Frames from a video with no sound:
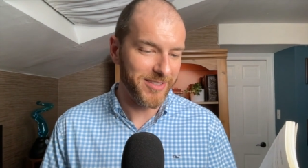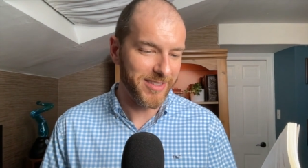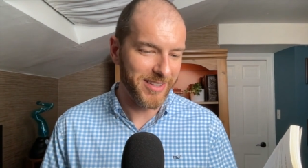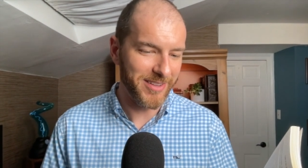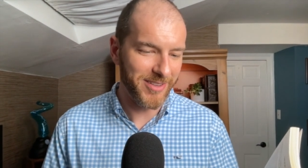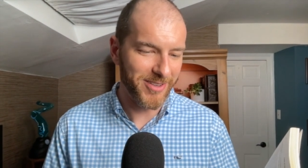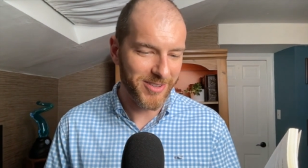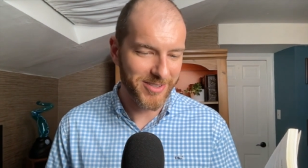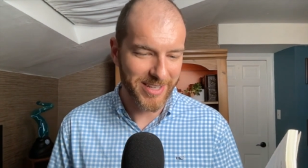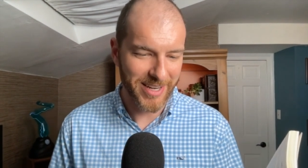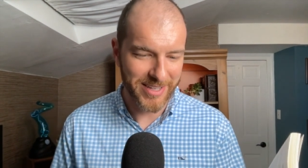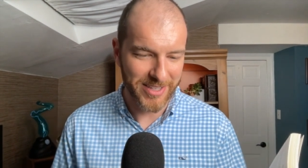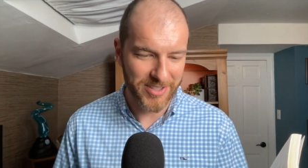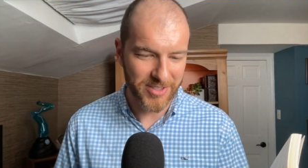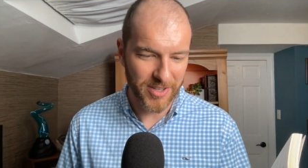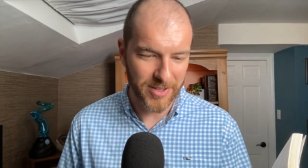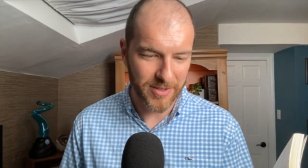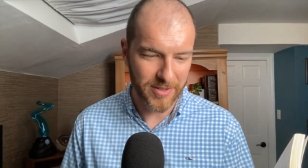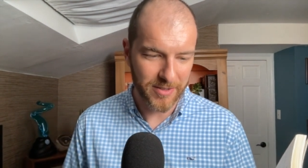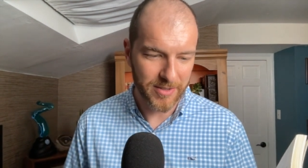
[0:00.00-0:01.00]
and looked at each
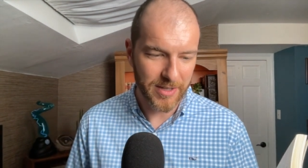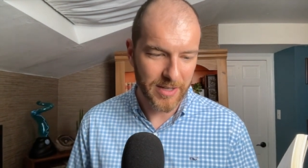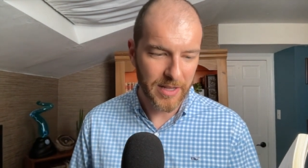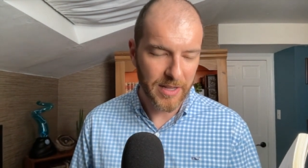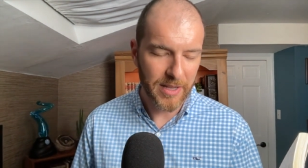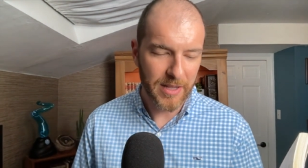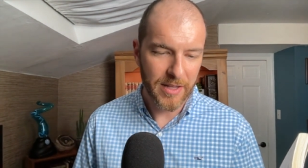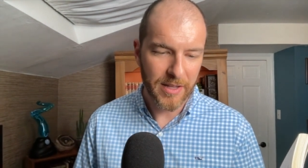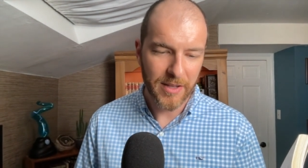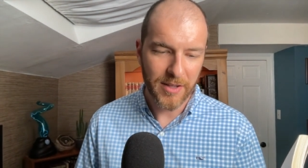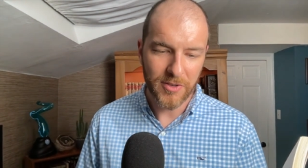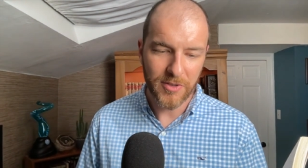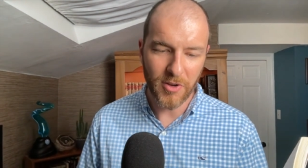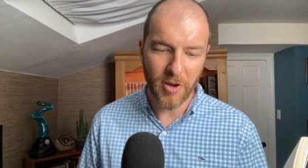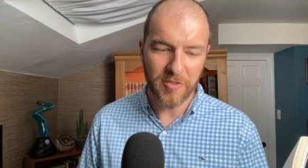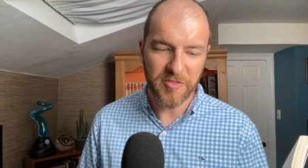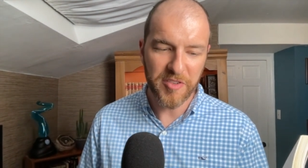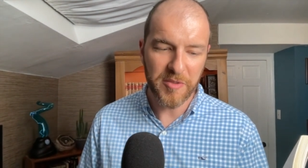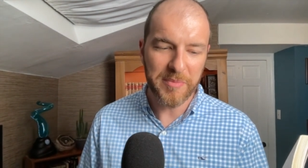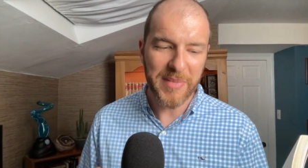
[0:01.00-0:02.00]
other.
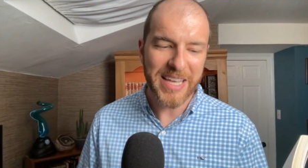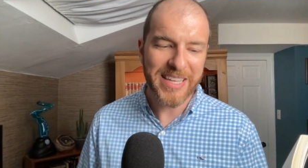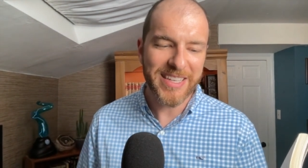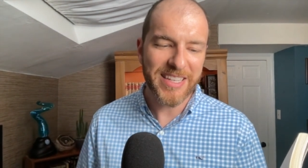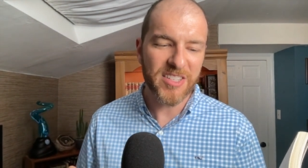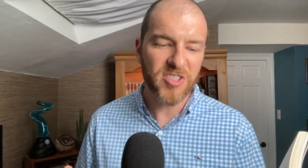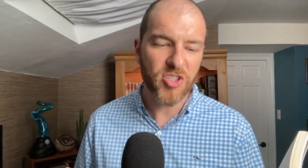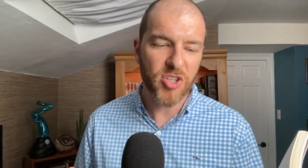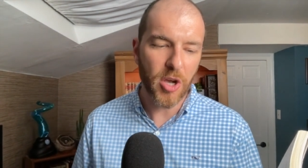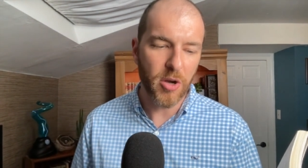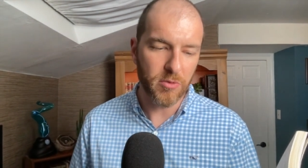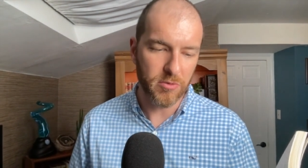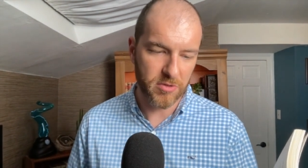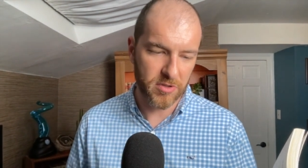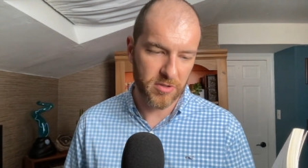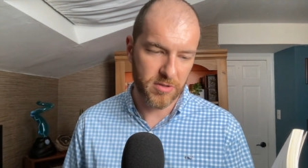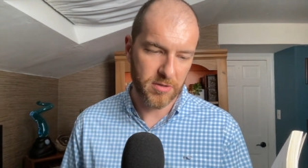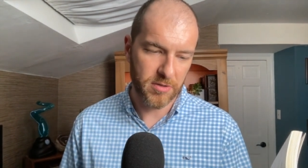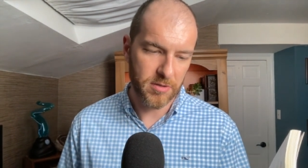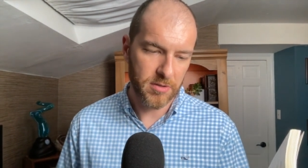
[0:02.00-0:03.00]
Not for making
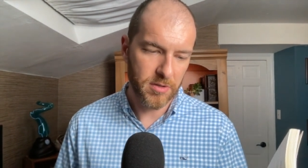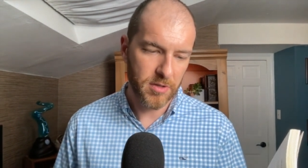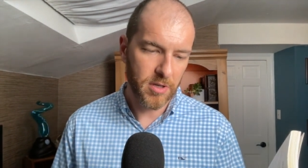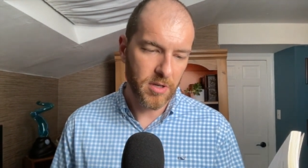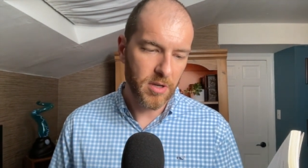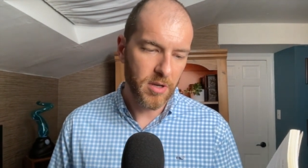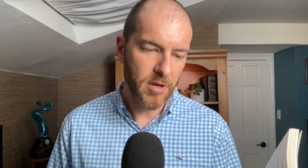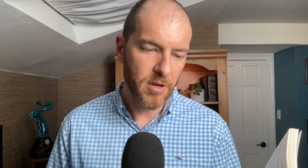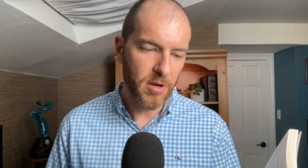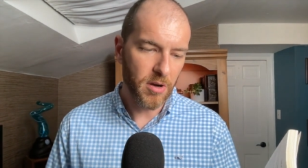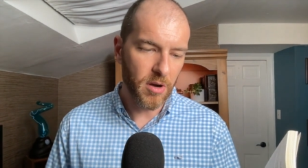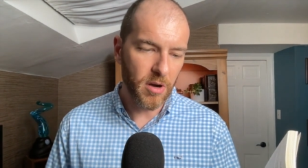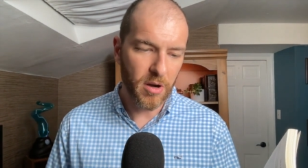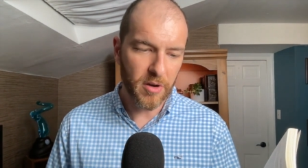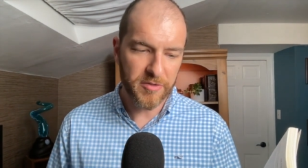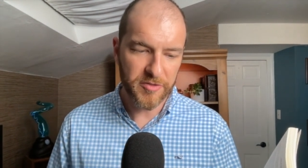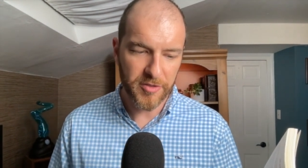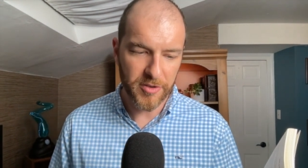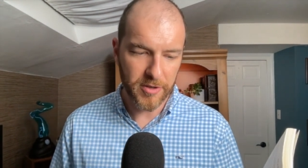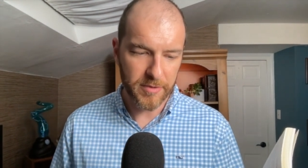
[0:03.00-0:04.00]
jokes, or
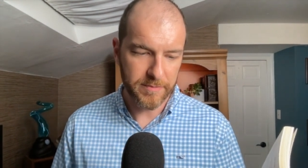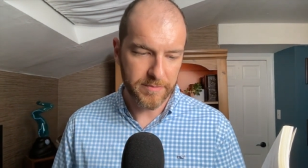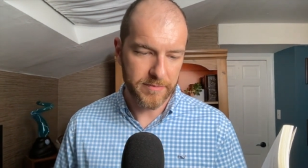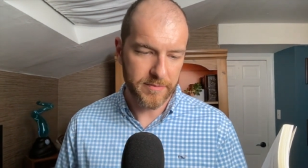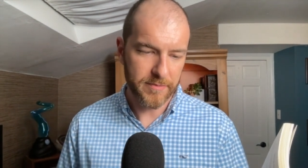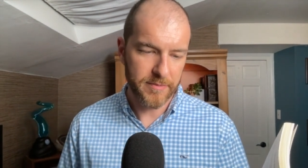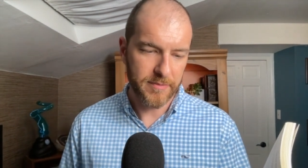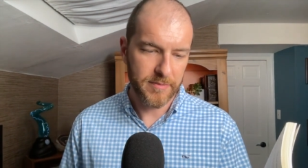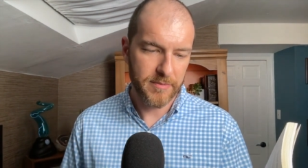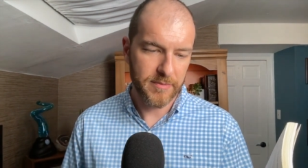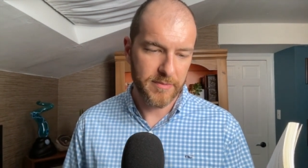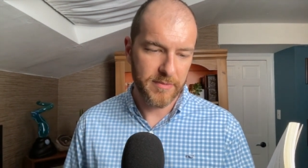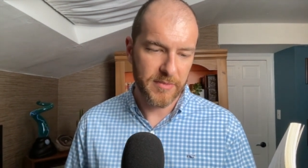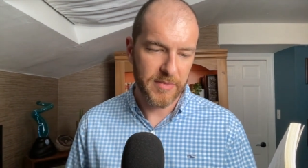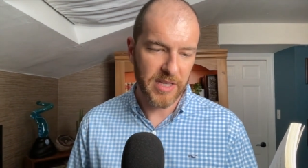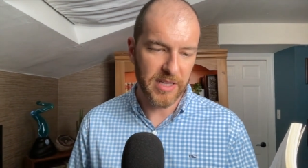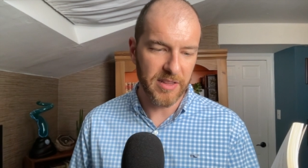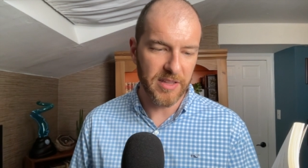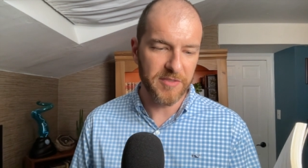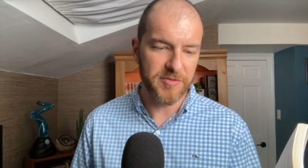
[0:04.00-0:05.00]
for,
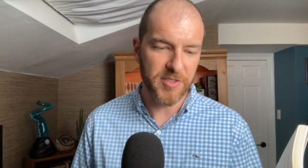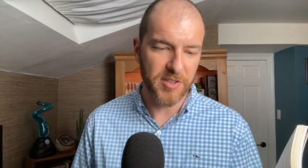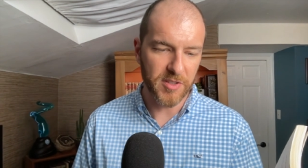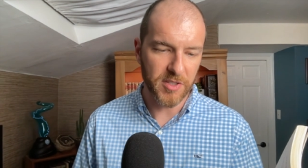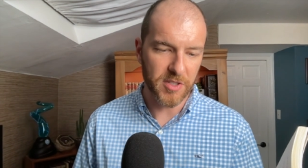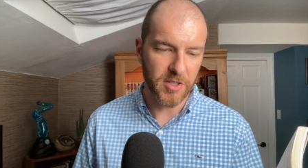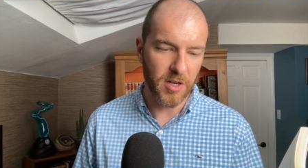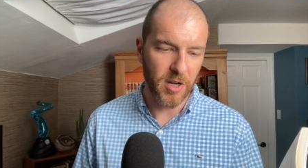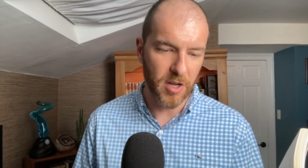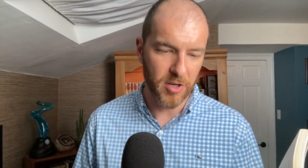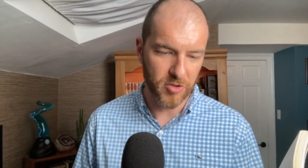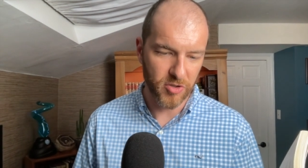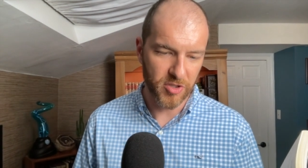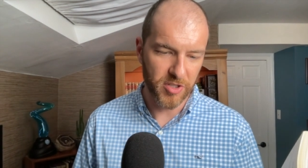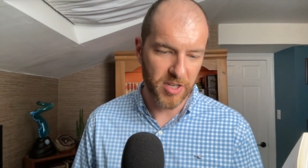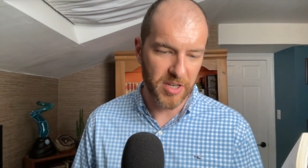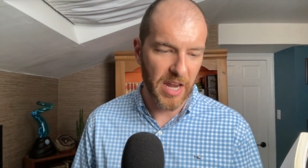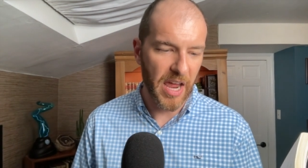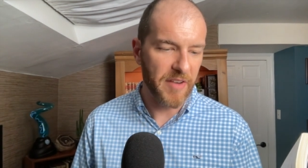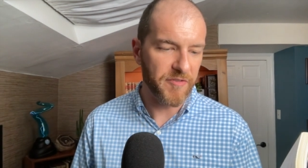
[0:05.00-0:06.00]
he lifted the conch in
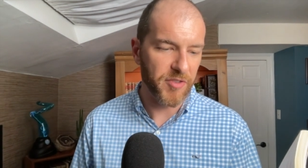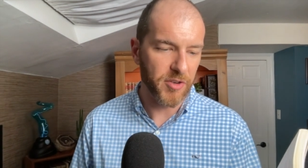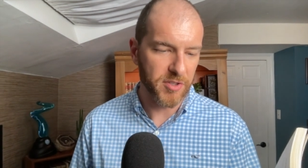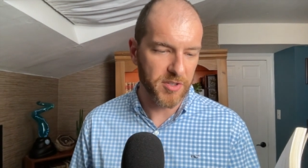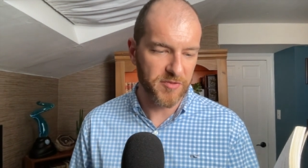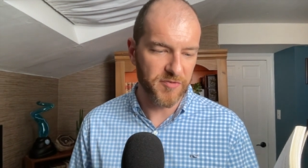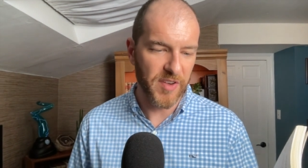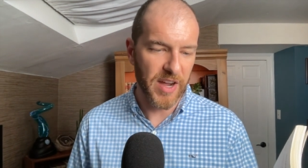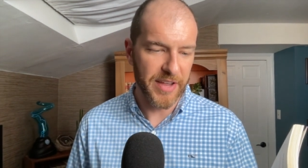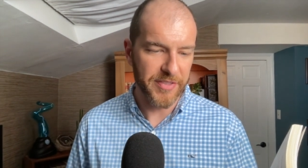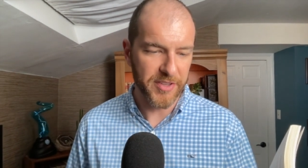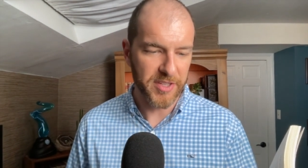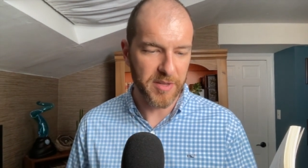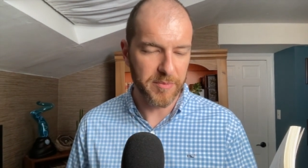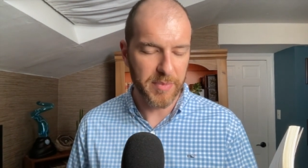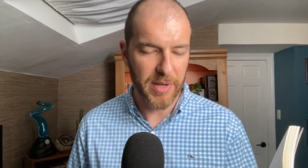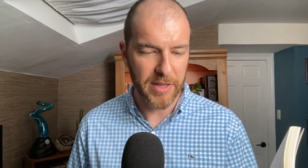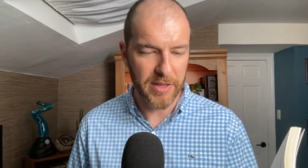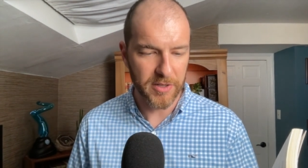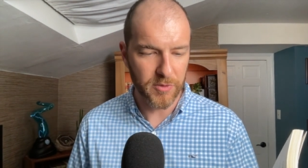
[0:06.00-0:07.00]
an effort to find the
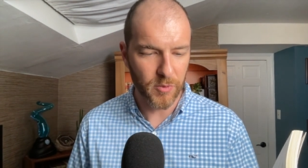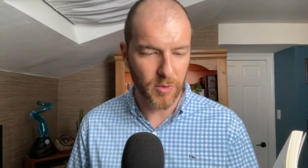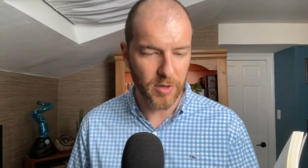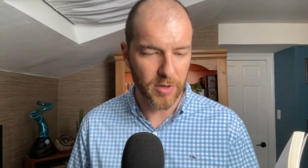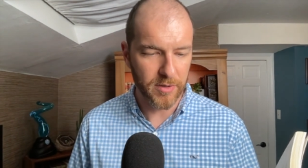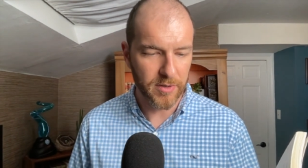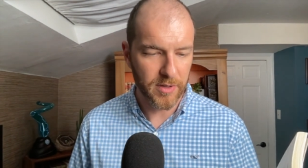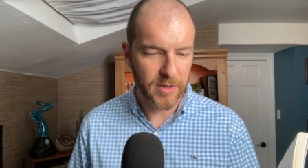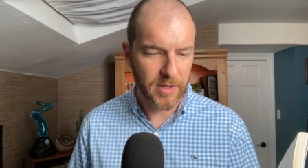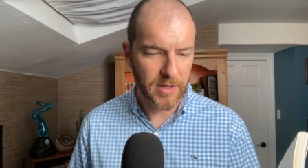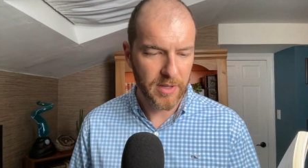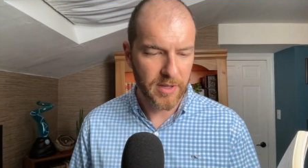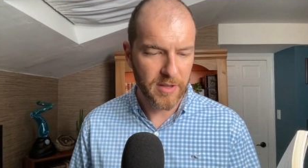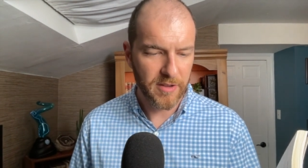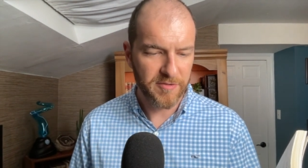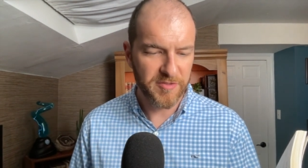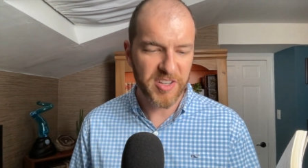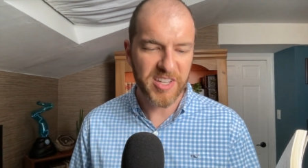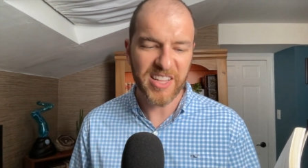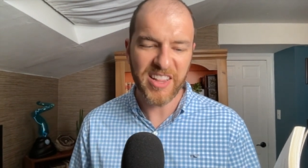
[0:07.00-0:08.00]
compelling word,
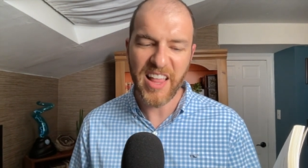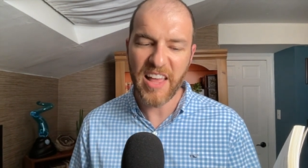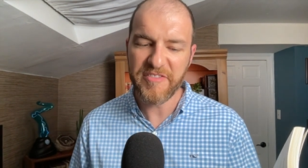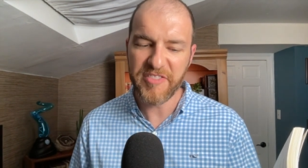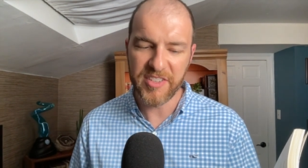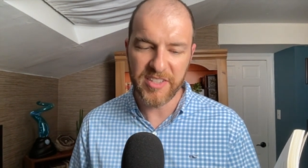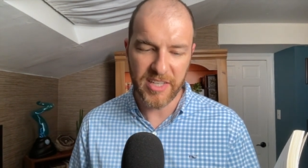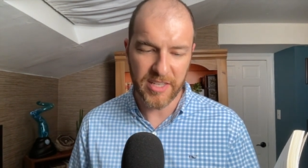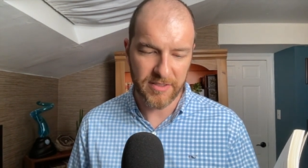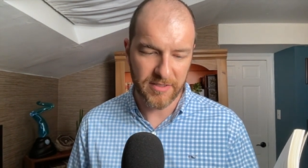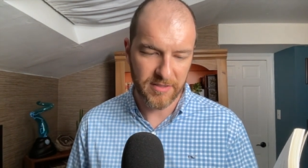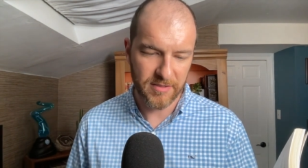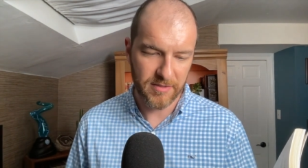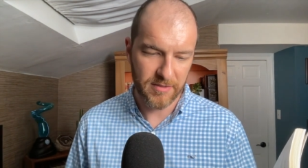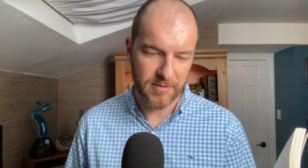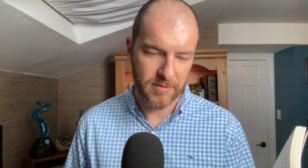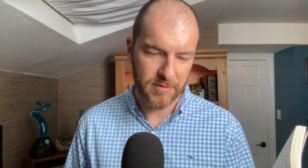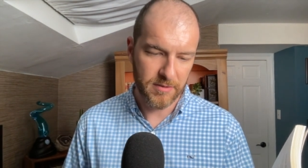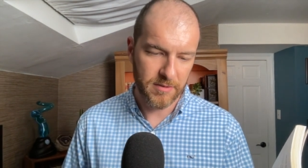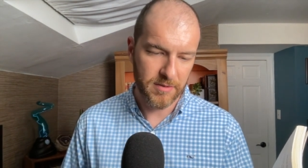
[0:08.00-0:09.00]
for cleverness.